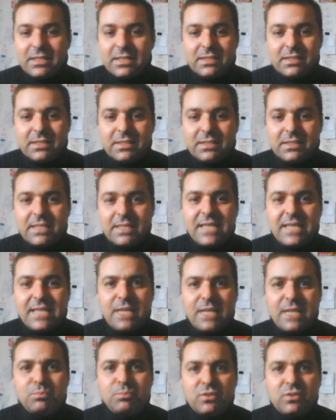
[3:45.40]
They decided
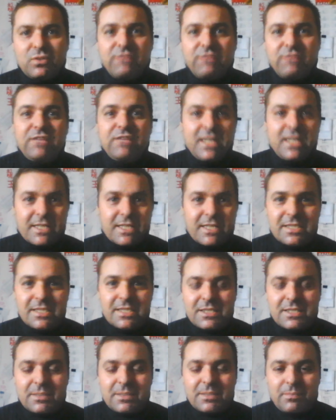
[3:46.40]
to put a phoenix.
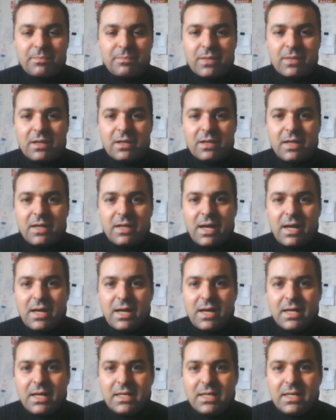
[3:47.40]

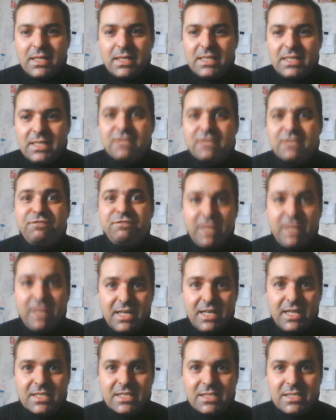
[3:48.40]
Is the
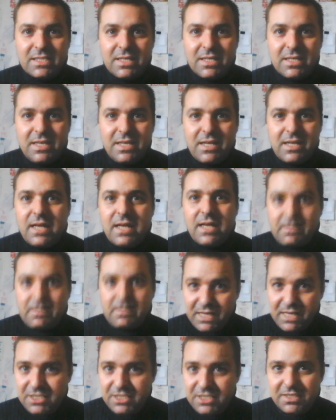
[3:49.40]
phoenix in
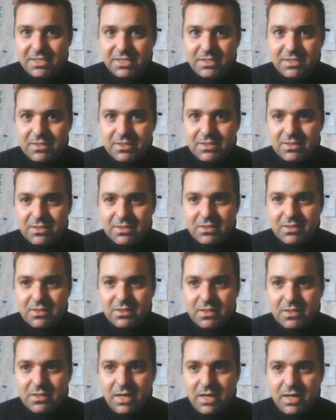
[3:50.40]
animation?
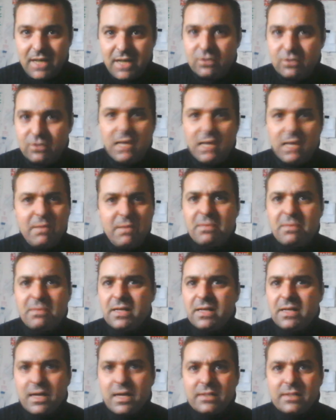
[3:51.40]
I don't remember
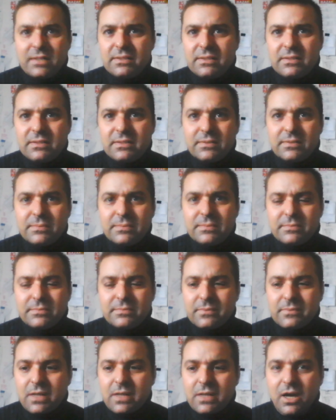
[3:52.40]
that.
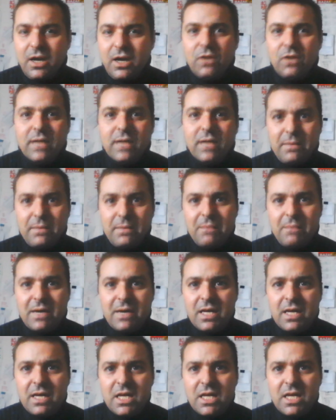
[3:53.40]
I don't remember
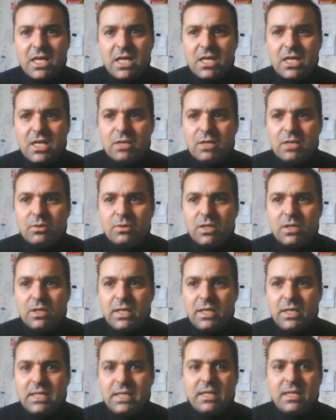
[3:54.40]

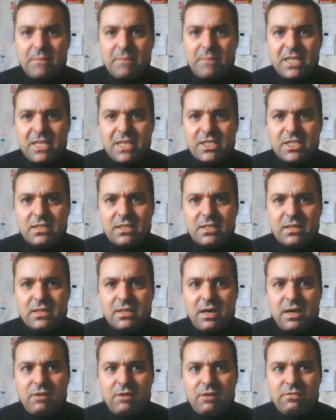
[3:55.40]
in animation
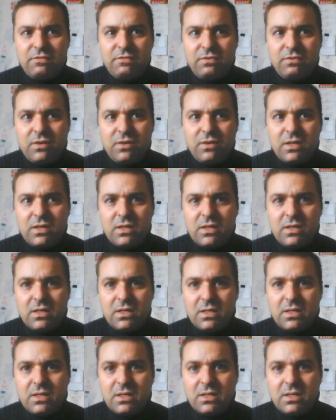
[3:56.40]
of
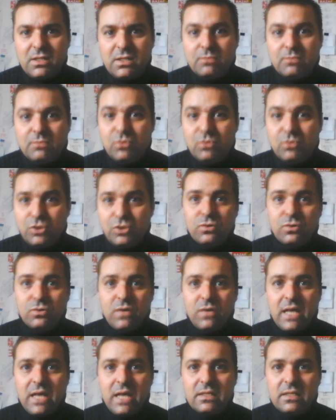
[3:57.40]
Mushu
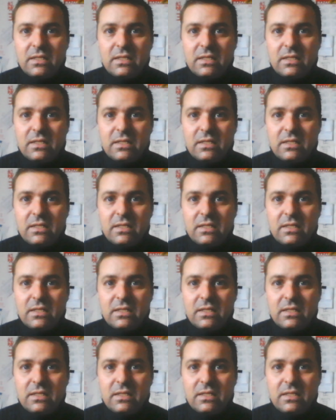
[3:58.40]
and